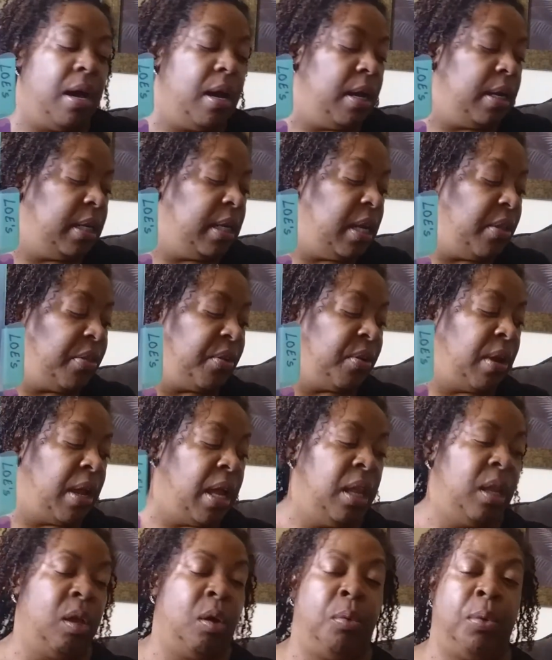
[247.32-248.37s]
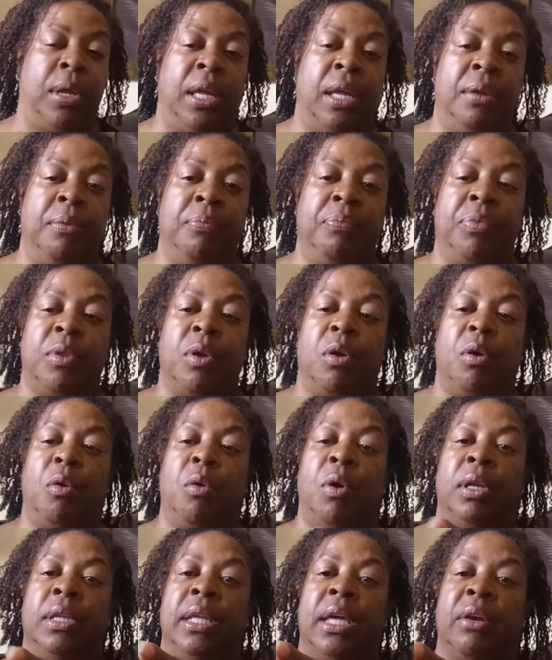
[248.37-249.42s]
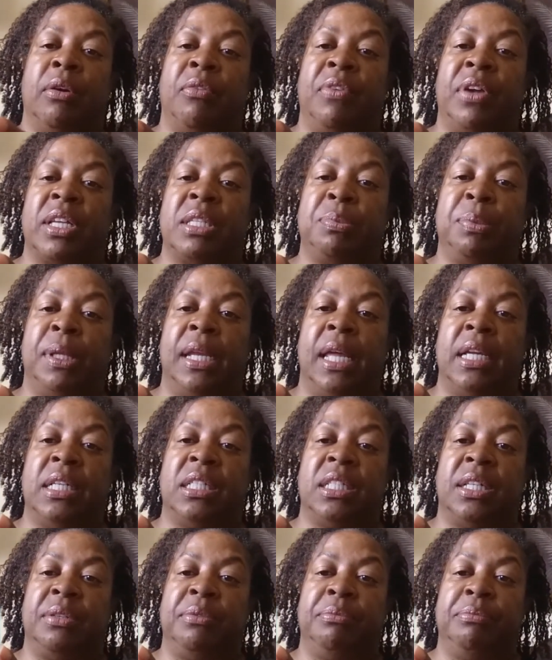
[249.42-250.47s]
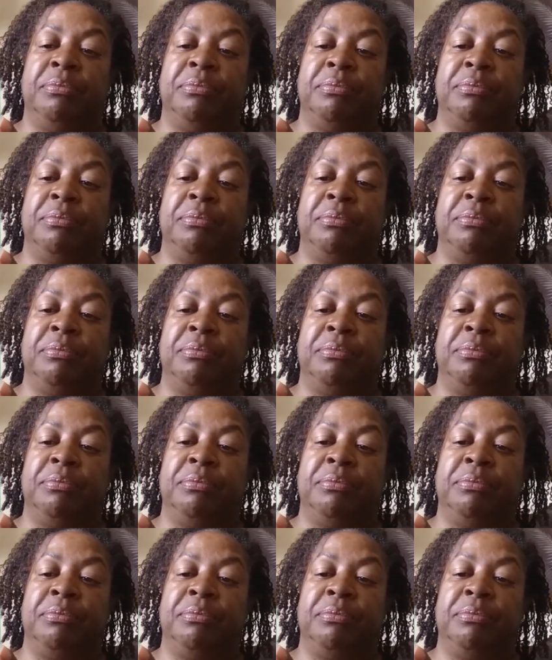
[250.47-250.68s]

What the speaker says: another LOE or letter of explanation,